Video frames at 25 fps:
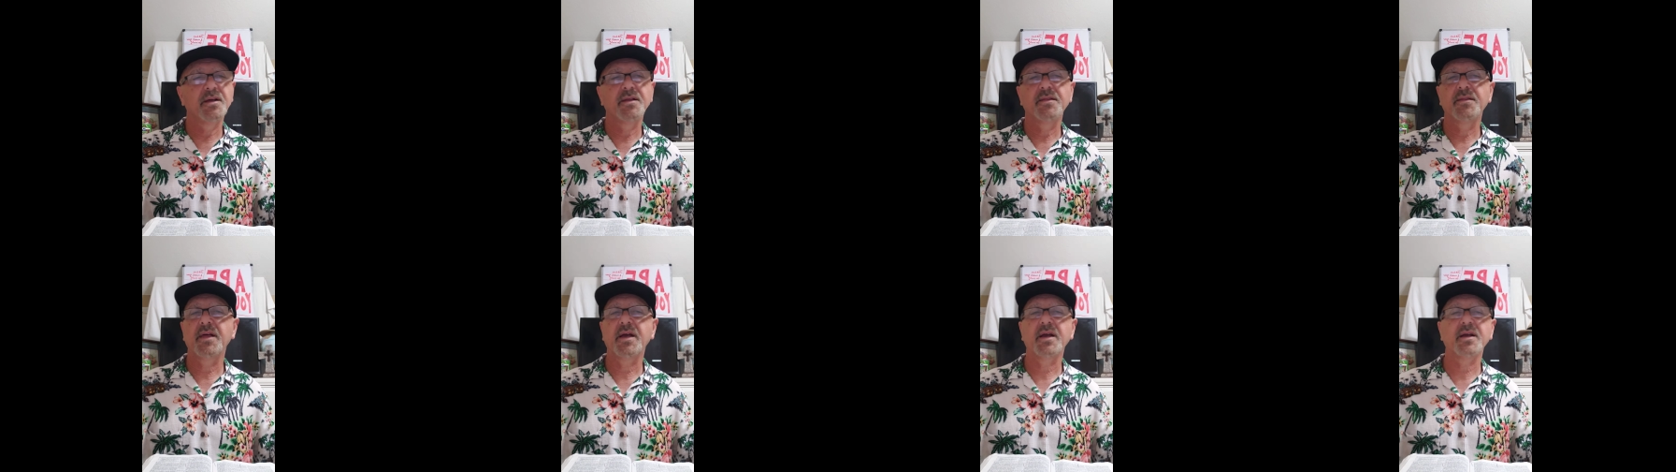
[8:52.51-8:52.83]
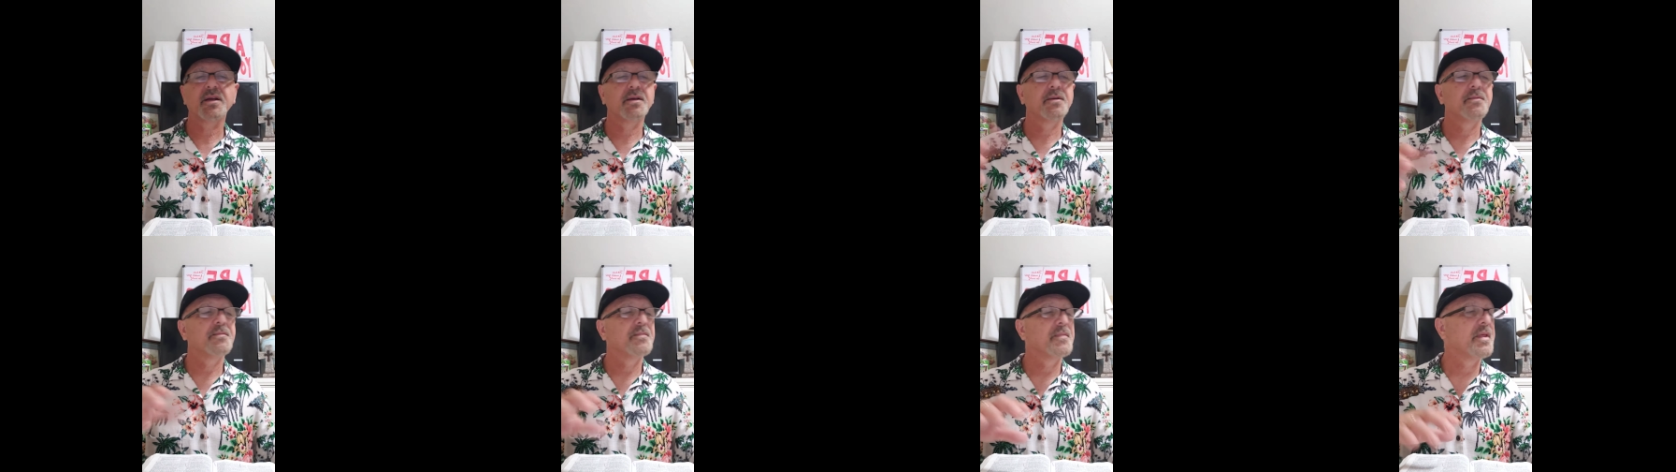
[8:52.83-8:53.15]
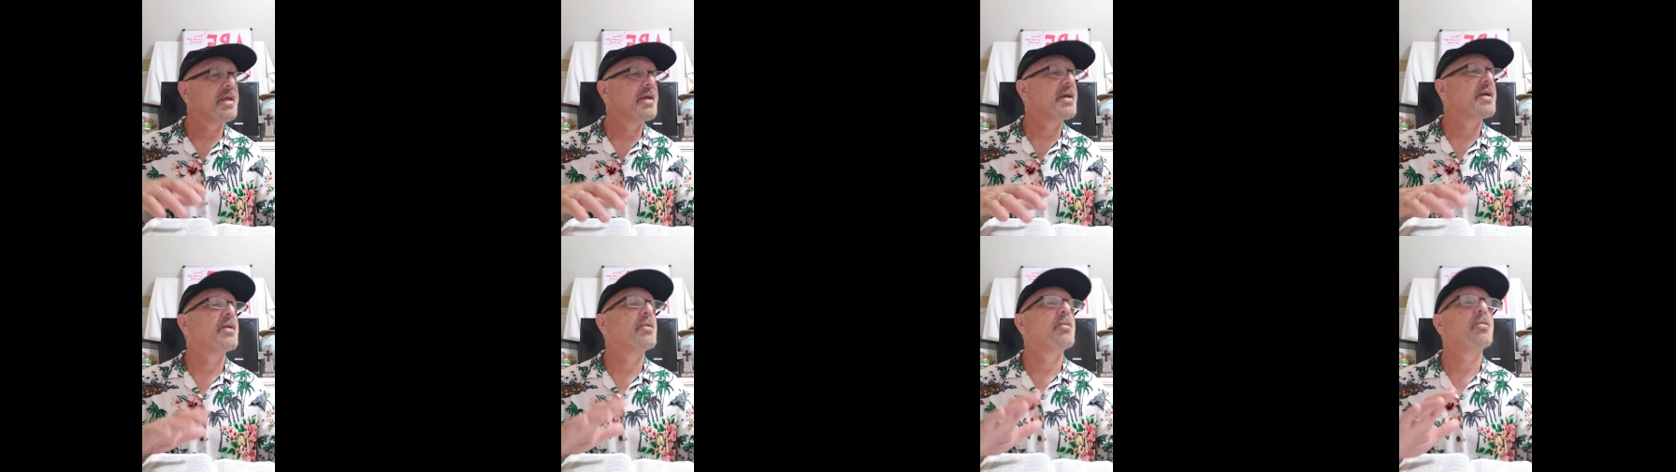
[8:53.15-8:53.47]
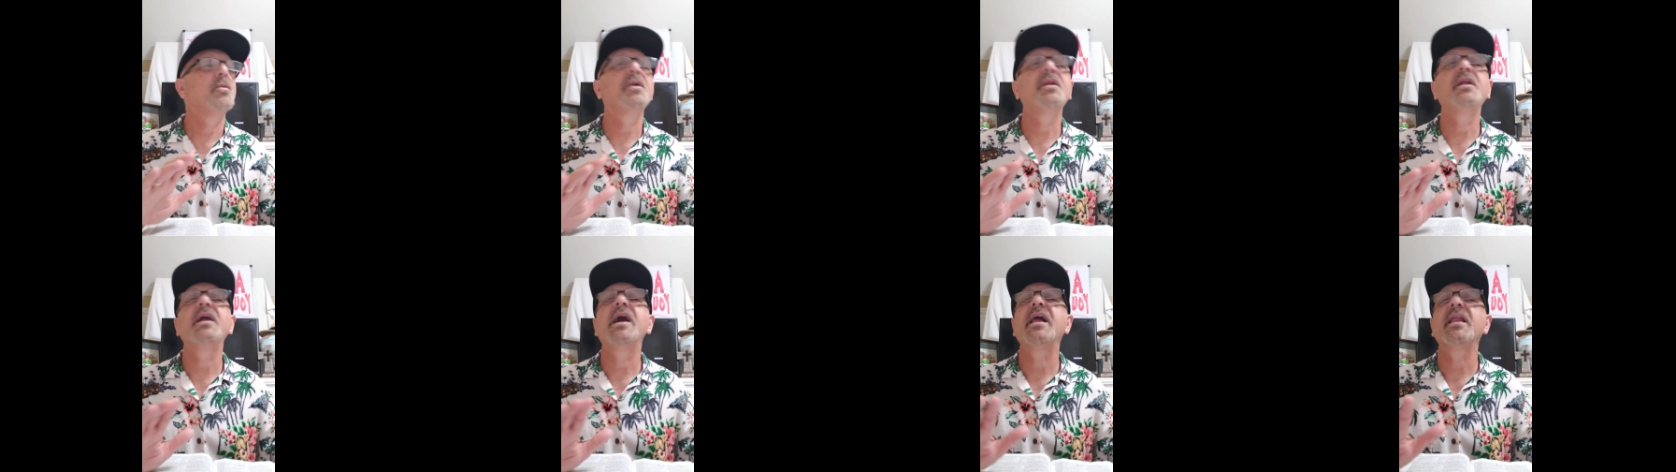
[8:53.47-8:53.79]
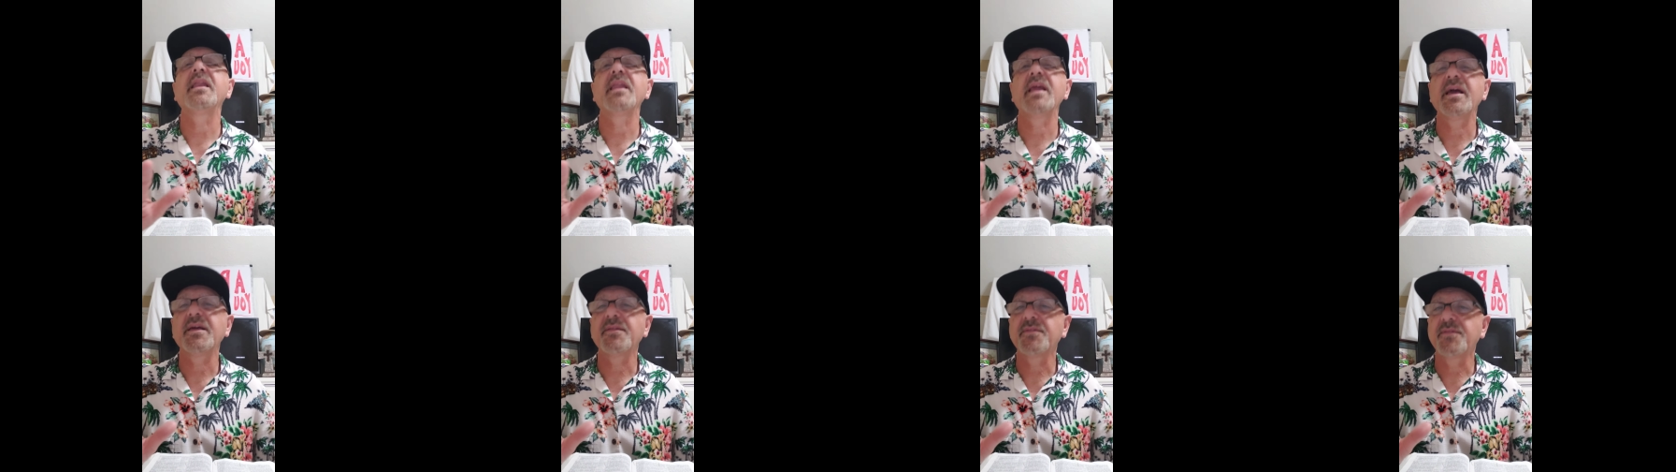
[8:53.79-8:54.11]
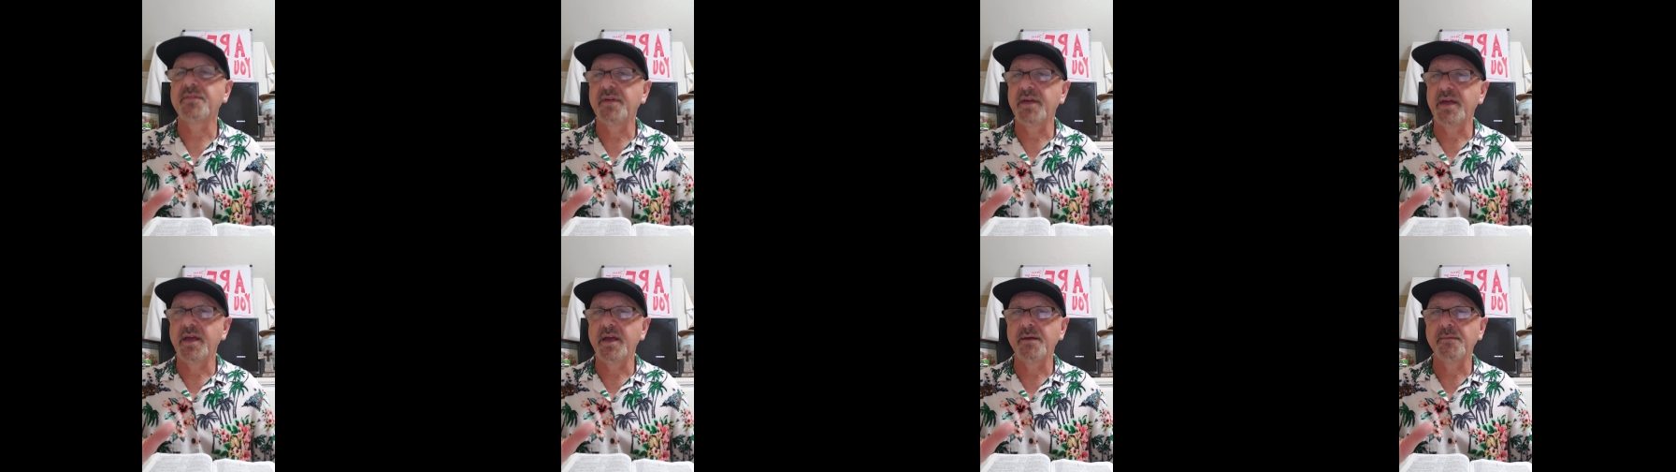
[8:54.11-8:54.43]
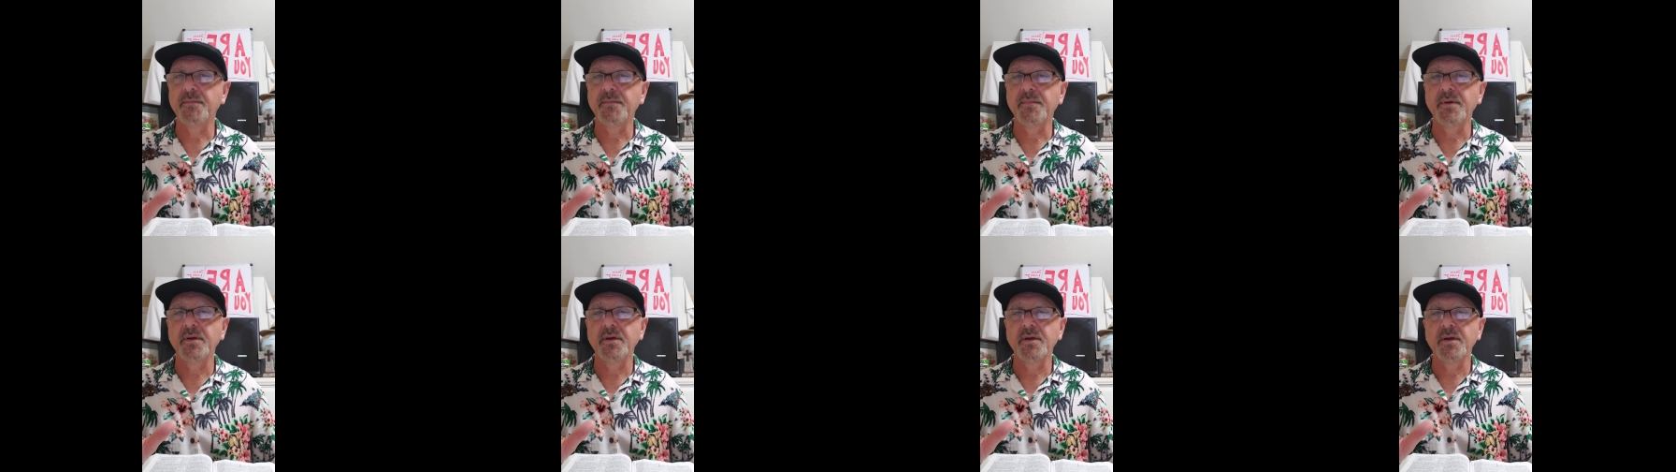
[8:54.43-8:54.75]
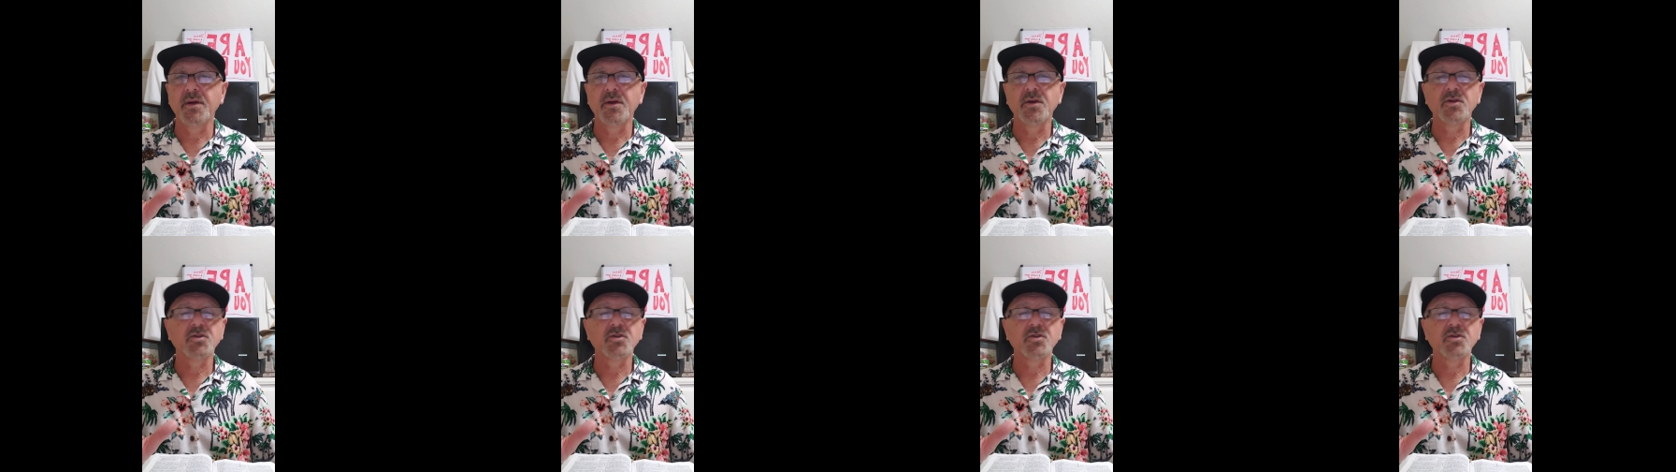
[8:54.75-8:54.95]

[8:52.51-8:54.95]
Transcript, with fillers: Like we're not like them,